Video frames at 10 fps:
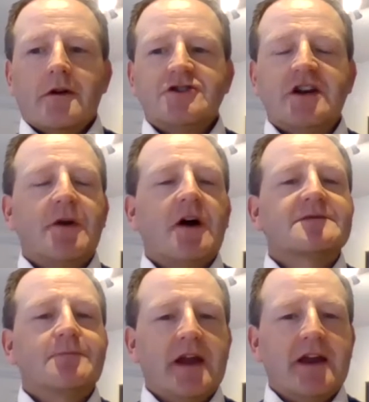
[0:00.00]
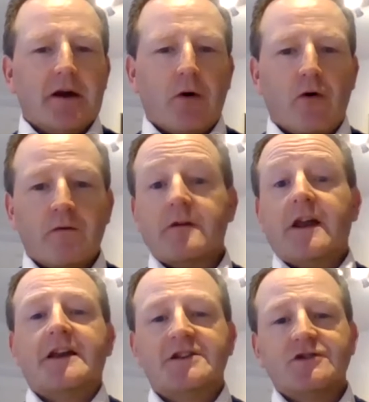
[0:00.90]
GDPR has been law for
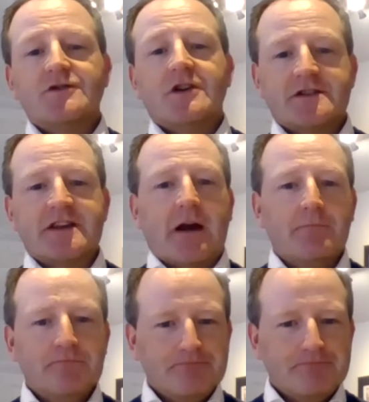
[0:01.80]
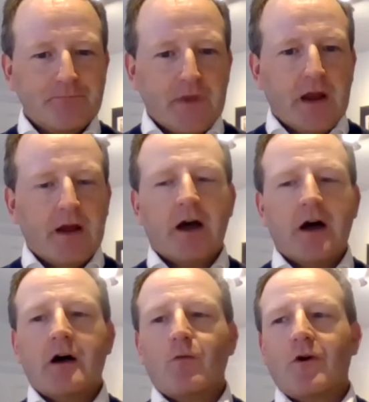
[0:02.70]
nearly 2 years now.
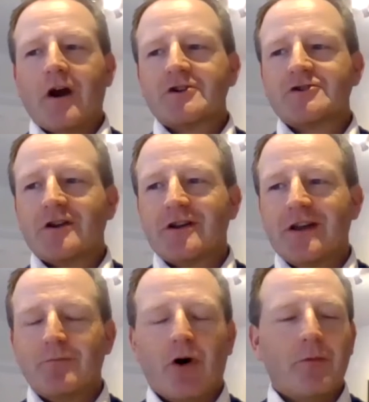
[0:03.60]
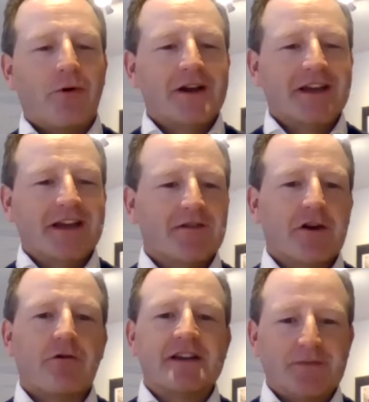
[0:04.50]
We're actually operating in the
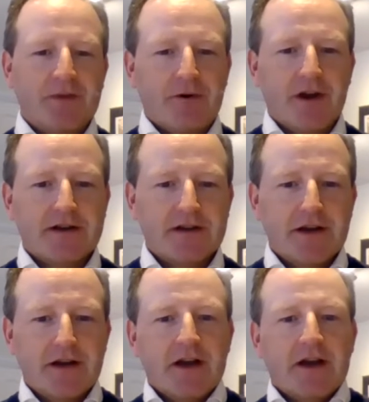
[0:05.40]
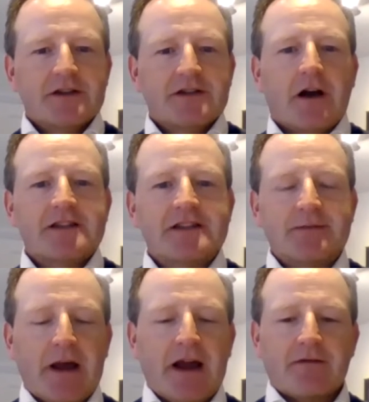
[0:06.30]
grace period. So I
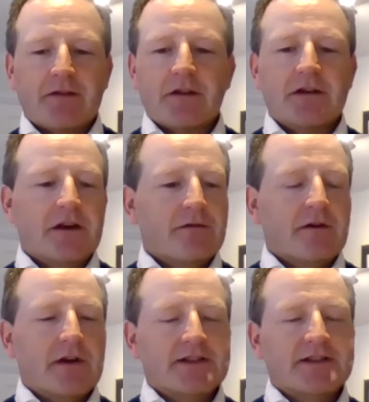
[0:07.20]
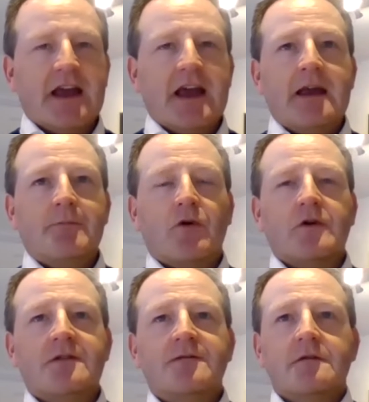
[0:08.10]
suspect, there is a
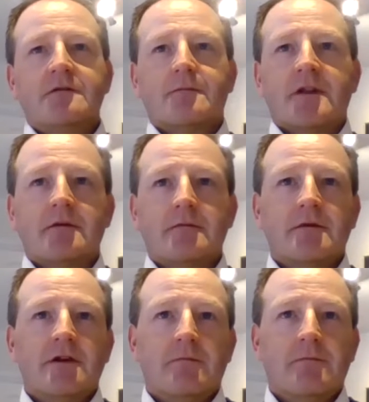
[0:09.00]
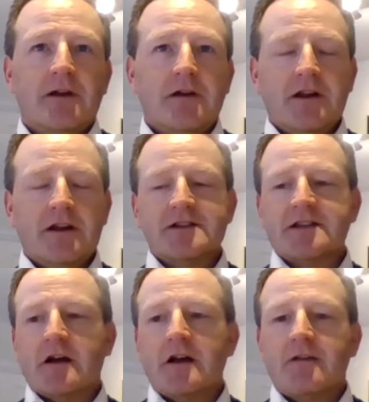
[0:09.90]
point of view from the European Union
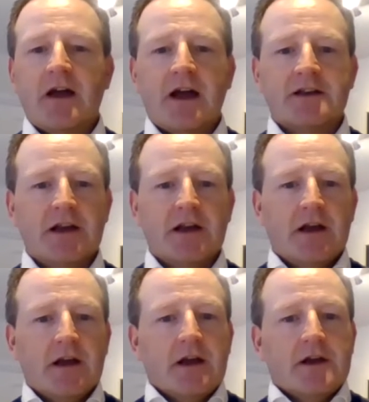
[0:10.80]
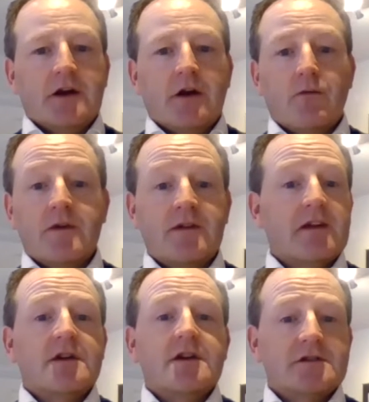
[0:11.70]
side that we've
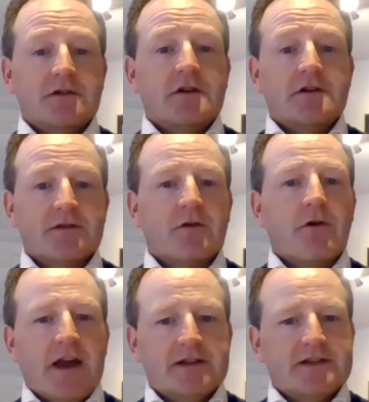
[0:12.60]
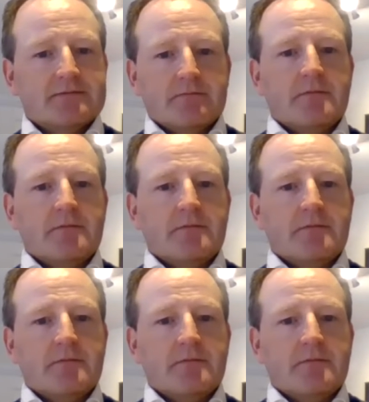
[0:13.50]
given you 2 years of grace,